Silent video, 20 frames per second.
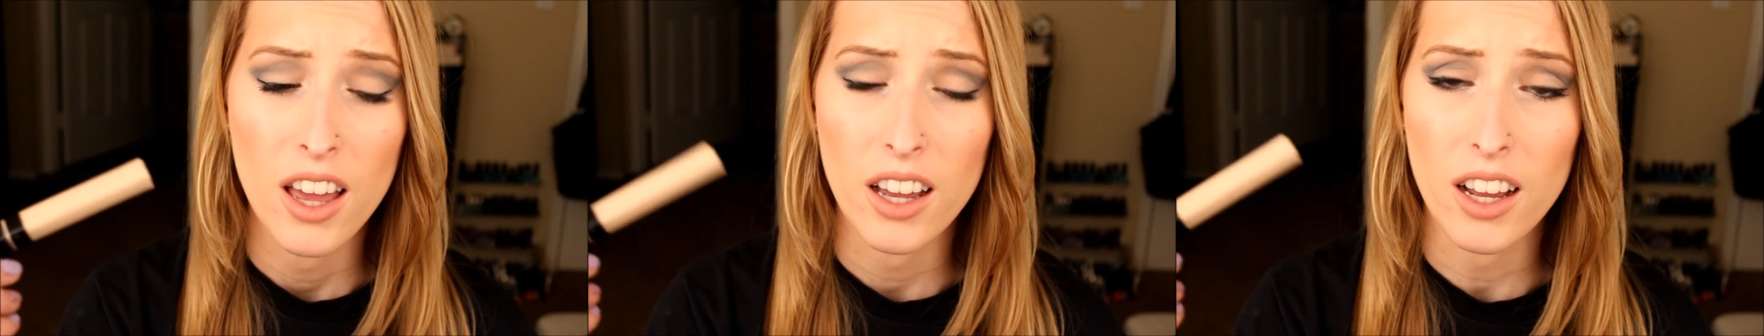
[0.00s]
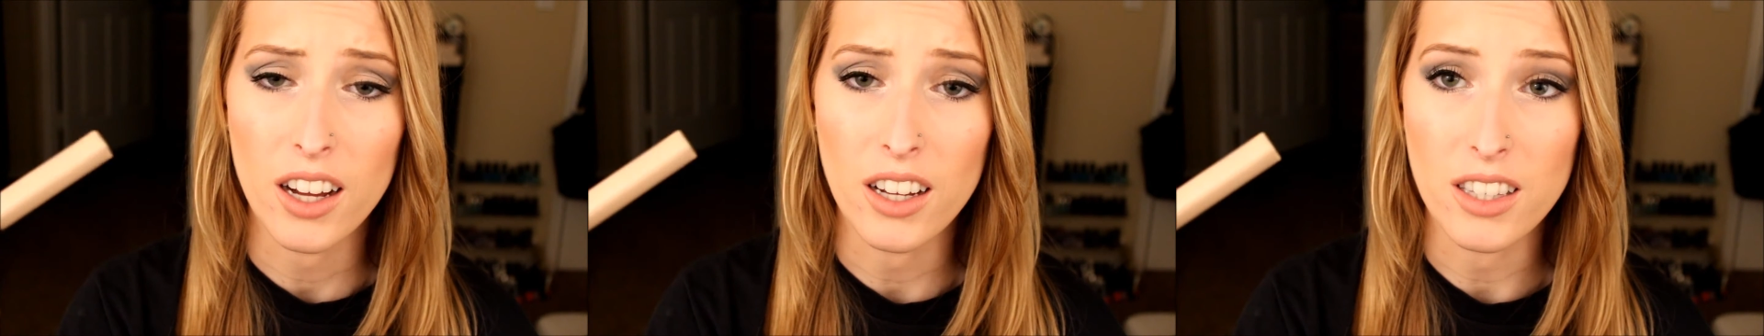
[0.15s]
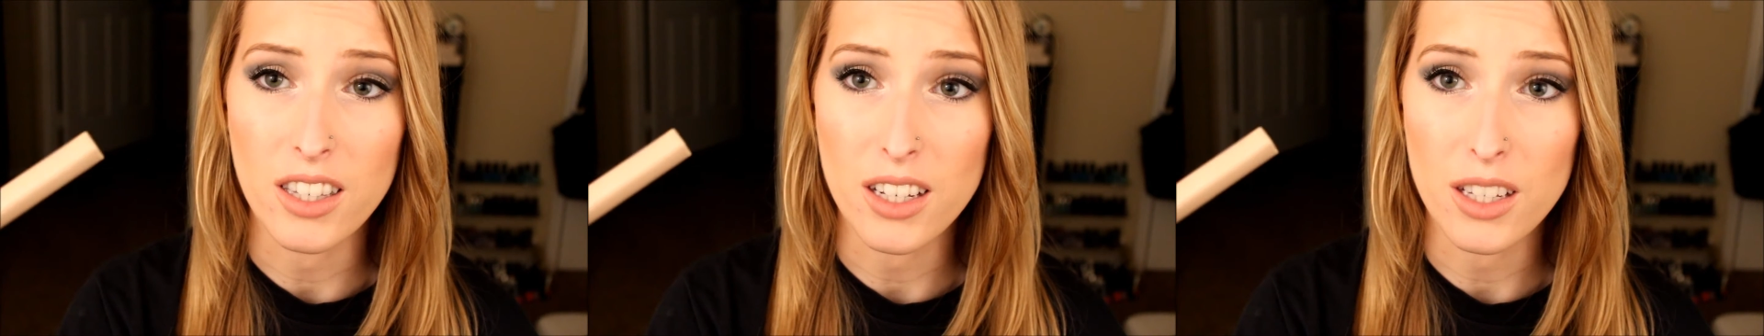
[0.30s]

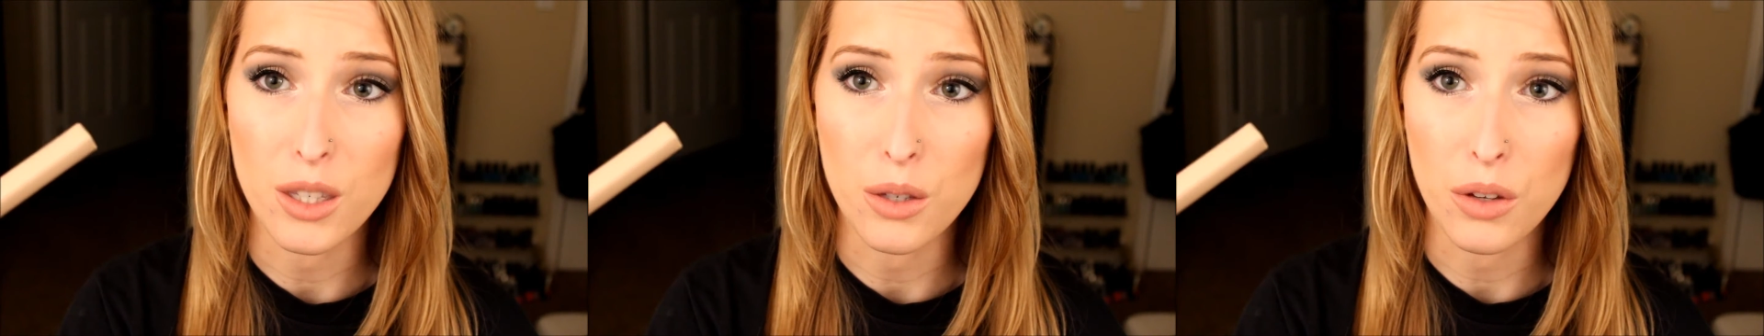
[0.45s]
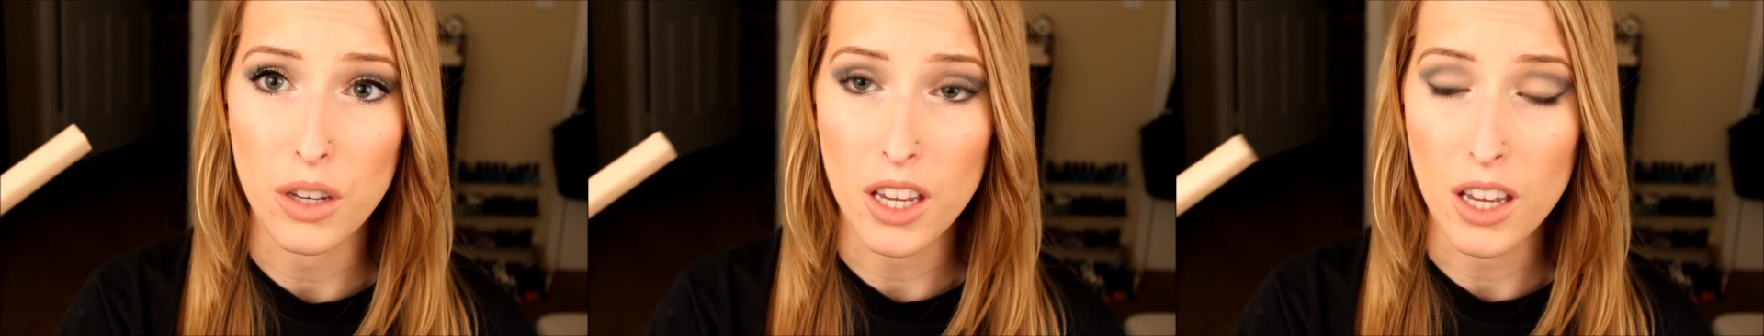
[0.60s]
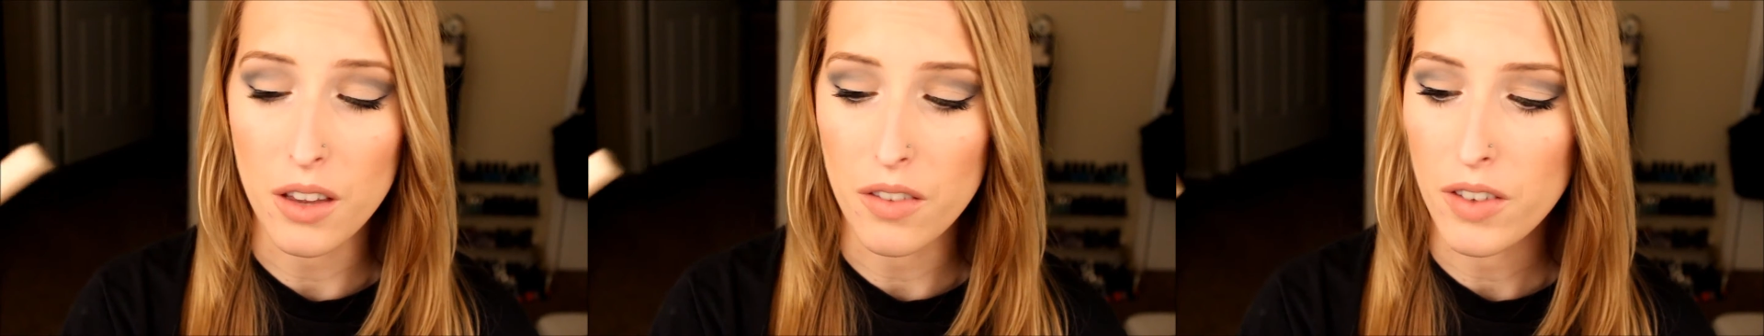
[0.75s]
because
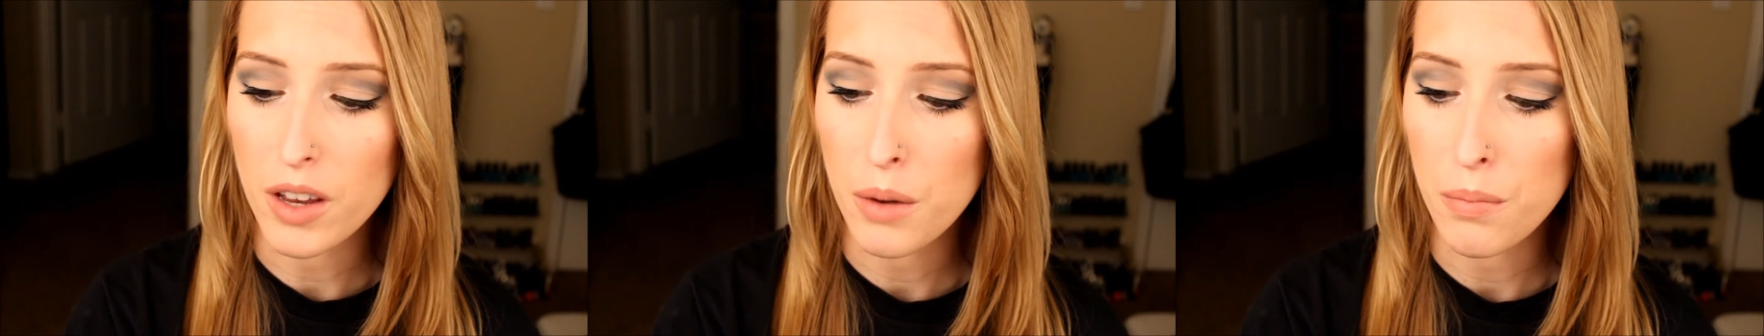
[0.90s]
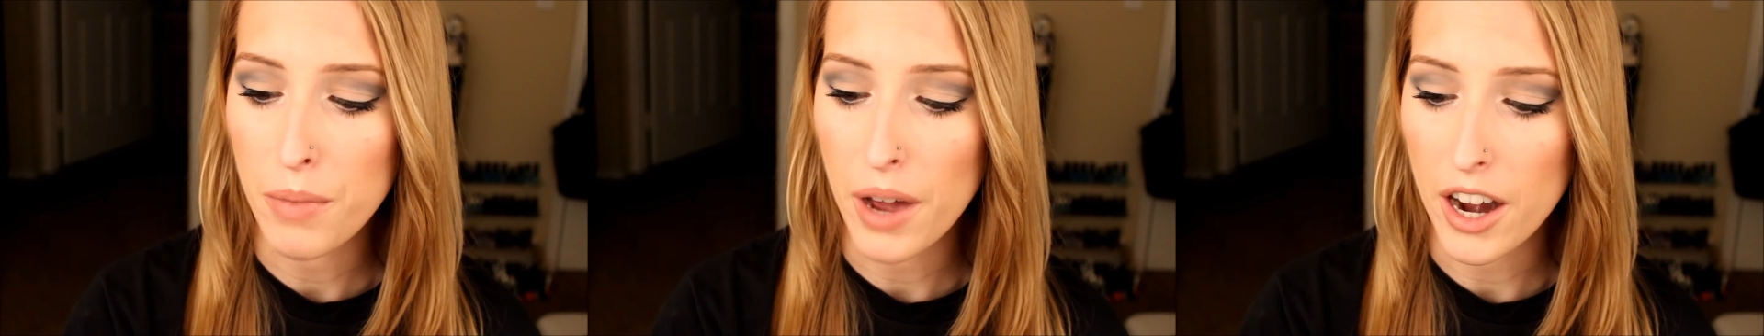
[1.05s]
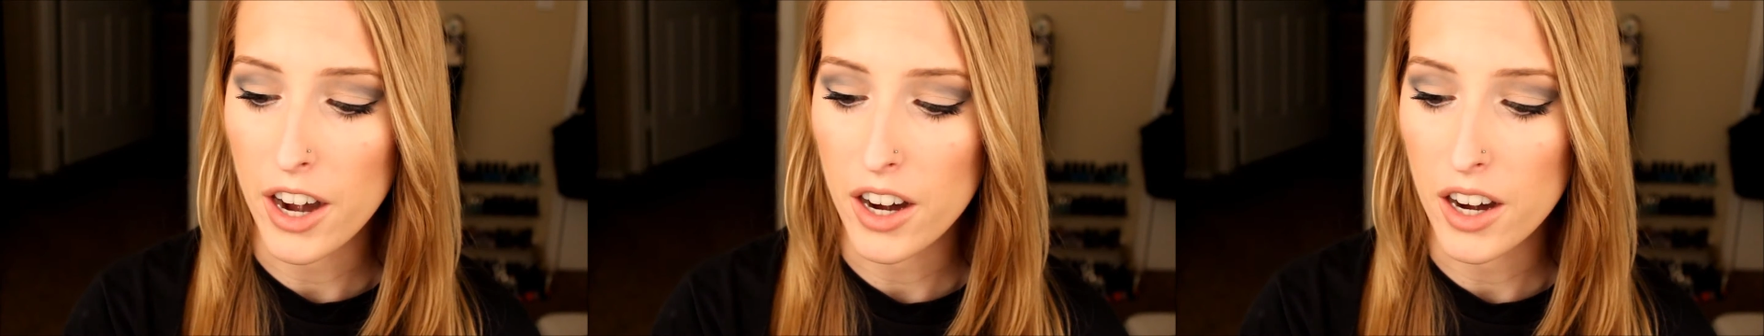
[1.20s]
it's
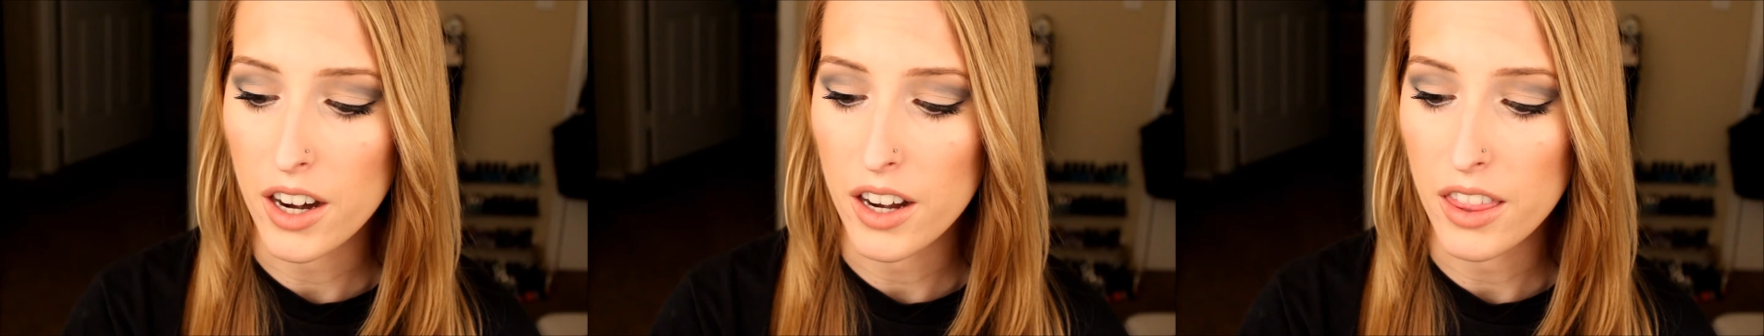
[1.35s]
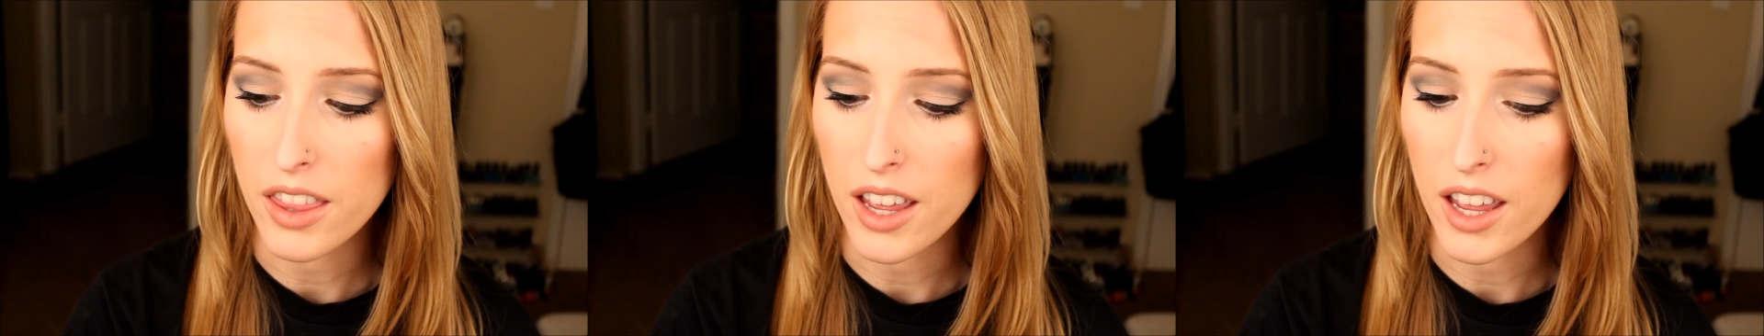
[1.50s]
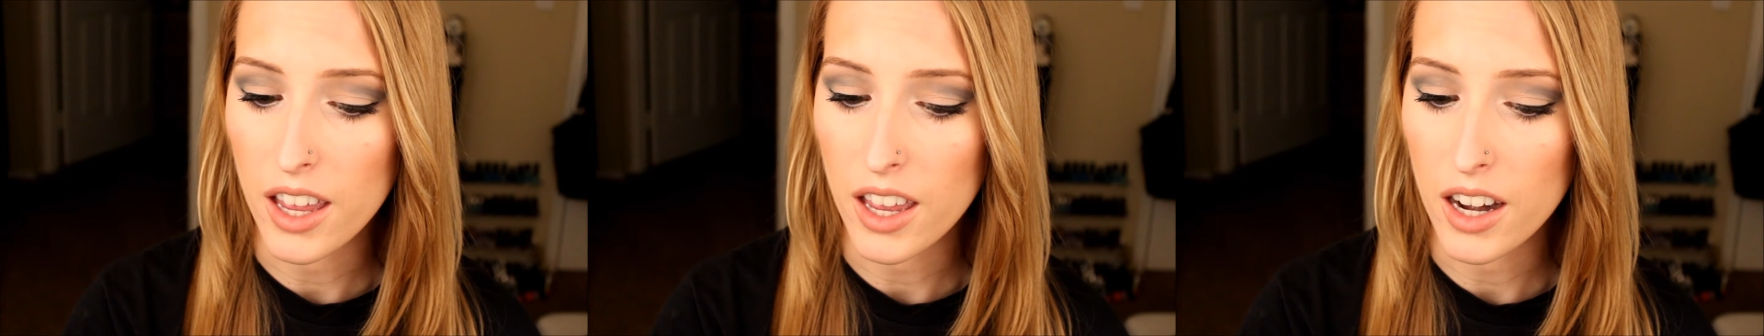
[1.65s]
even
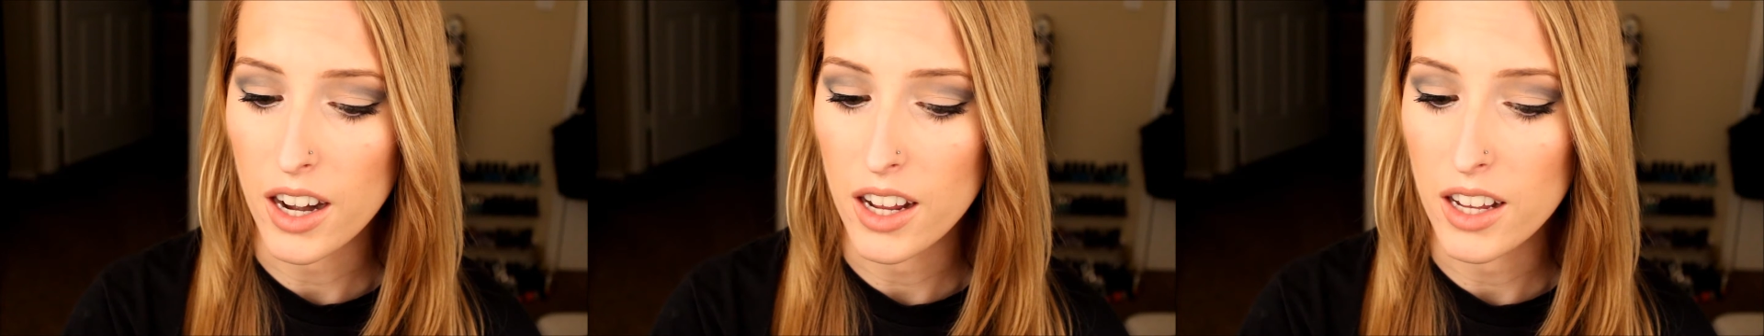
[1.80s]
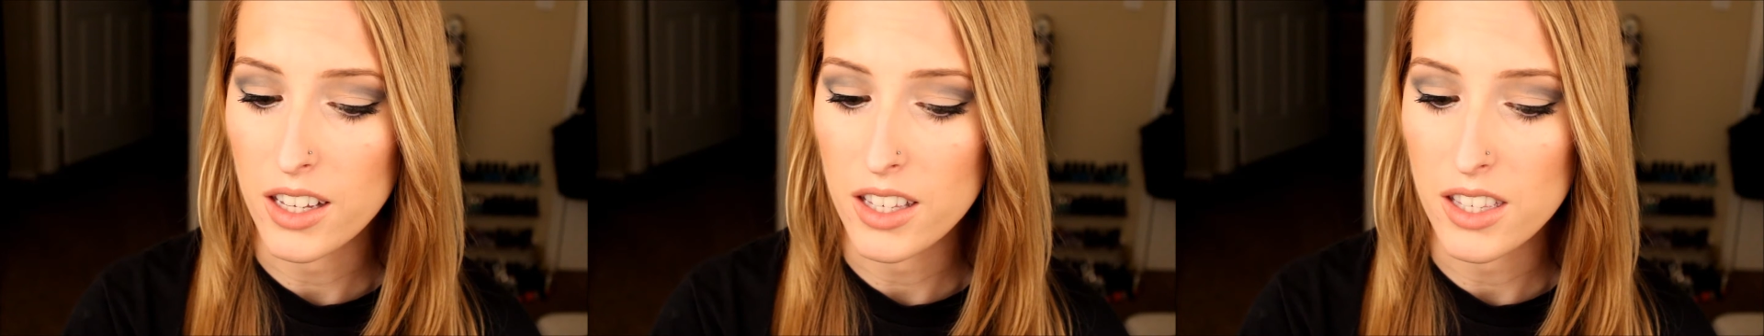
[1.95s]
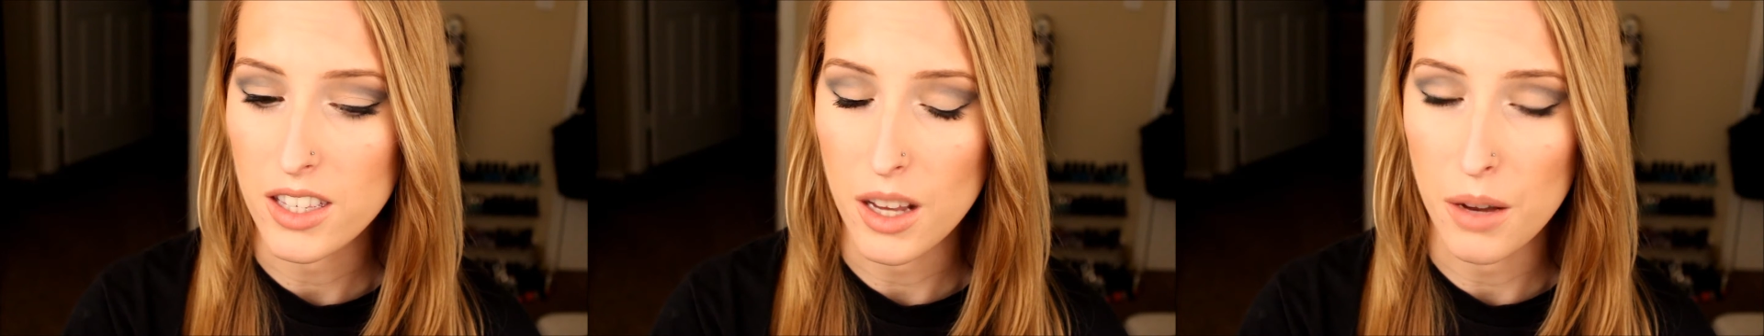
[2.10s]
better
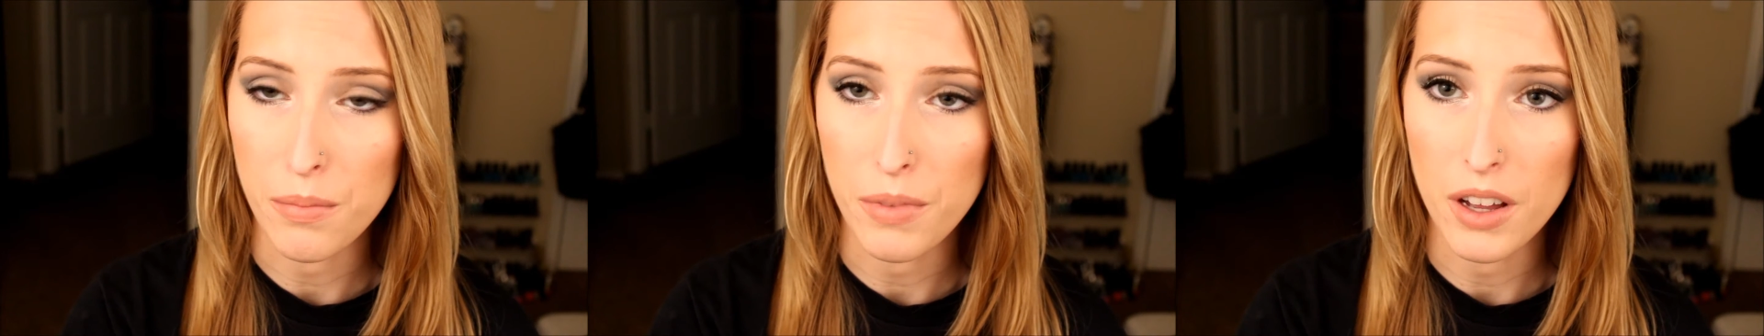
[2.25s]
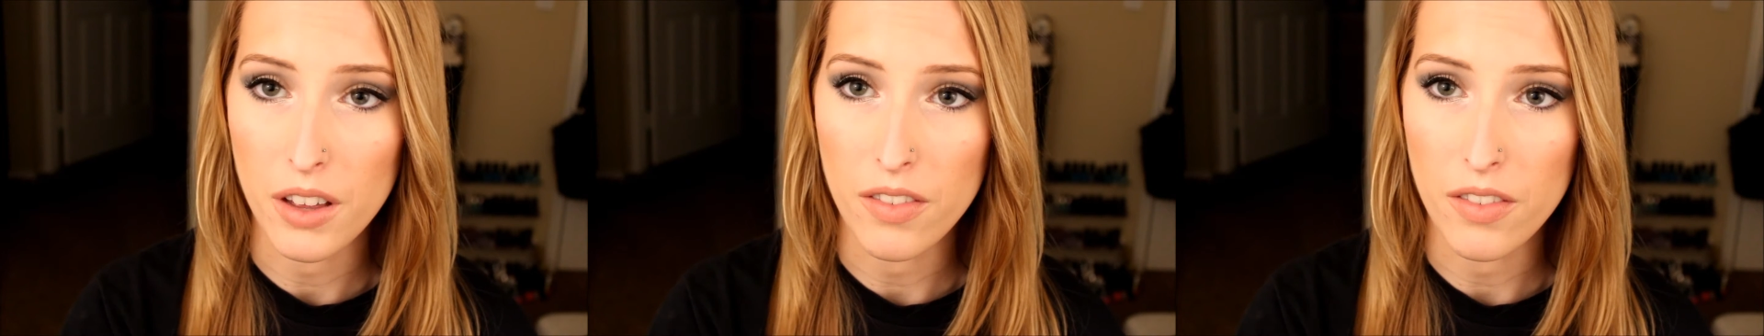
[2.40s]
than some